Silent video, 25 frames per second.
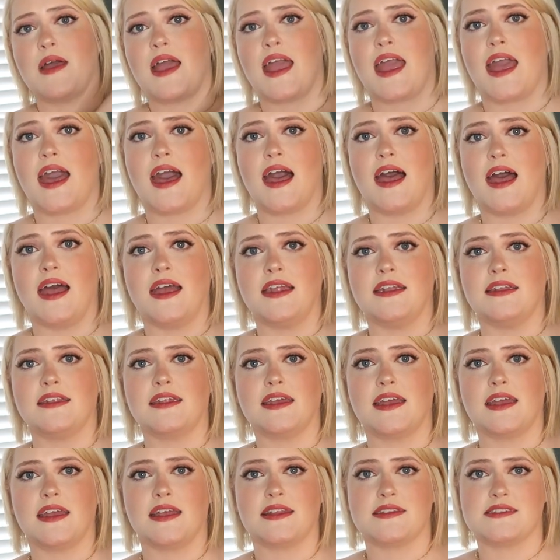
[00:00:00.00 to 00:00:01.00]
and
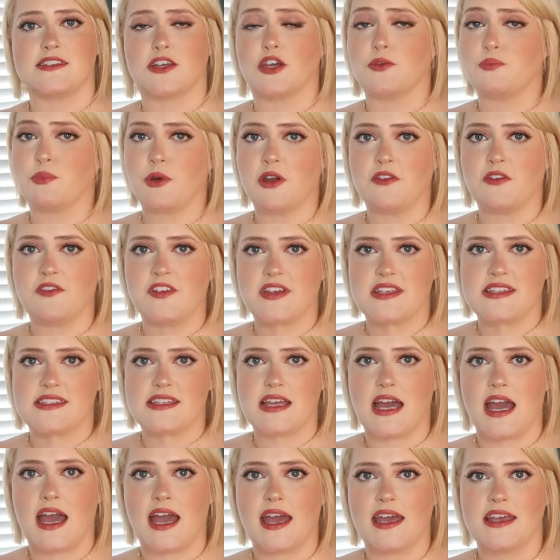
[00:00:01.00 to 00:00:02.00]
it's a perfect
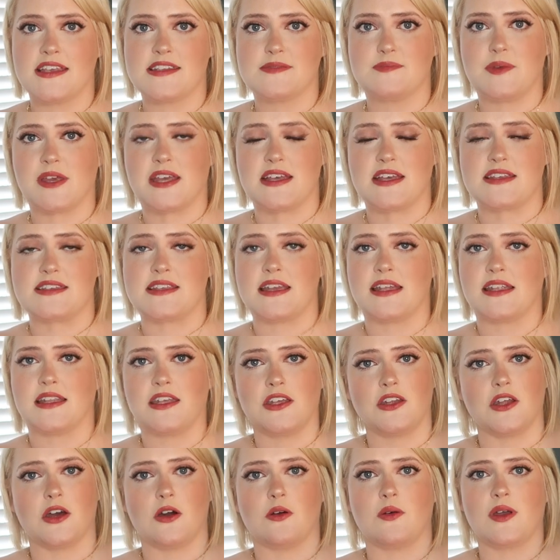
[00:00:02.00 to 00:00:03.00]
size because it
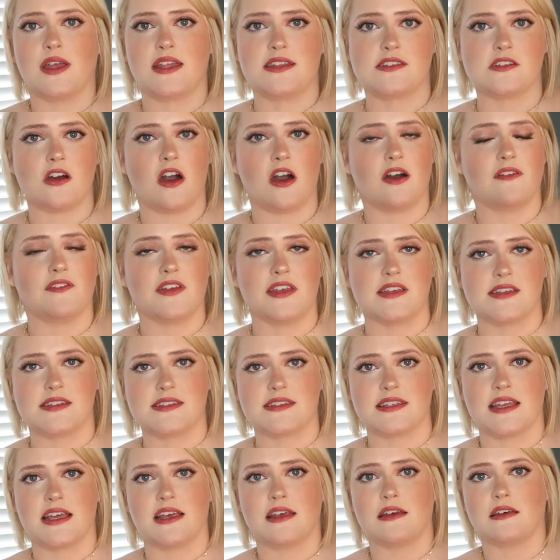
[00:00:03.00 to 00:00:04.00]
you know it's
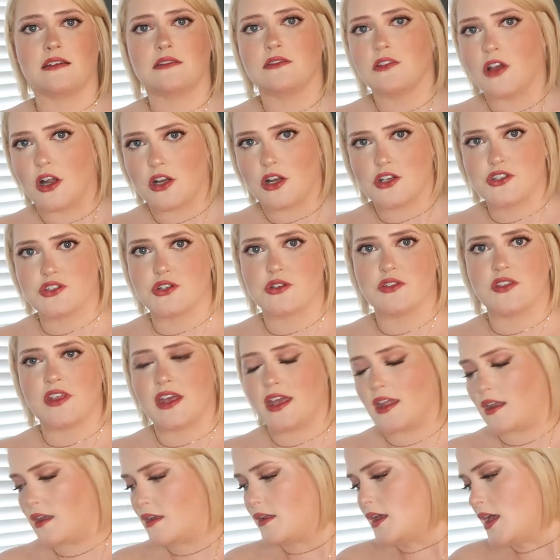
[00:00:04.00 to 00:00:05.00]
obviously larger
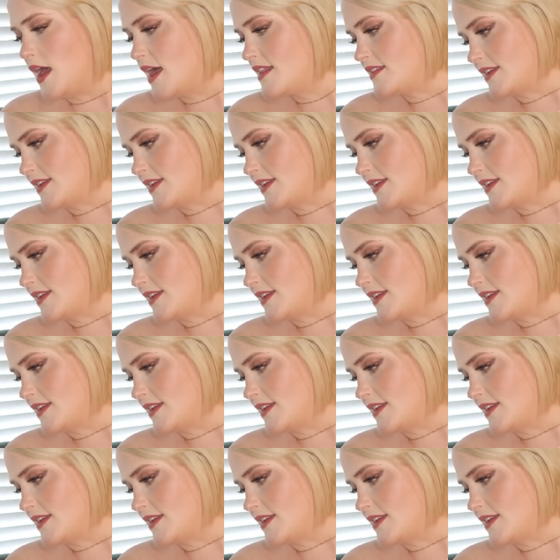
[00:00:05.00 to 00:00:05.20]
than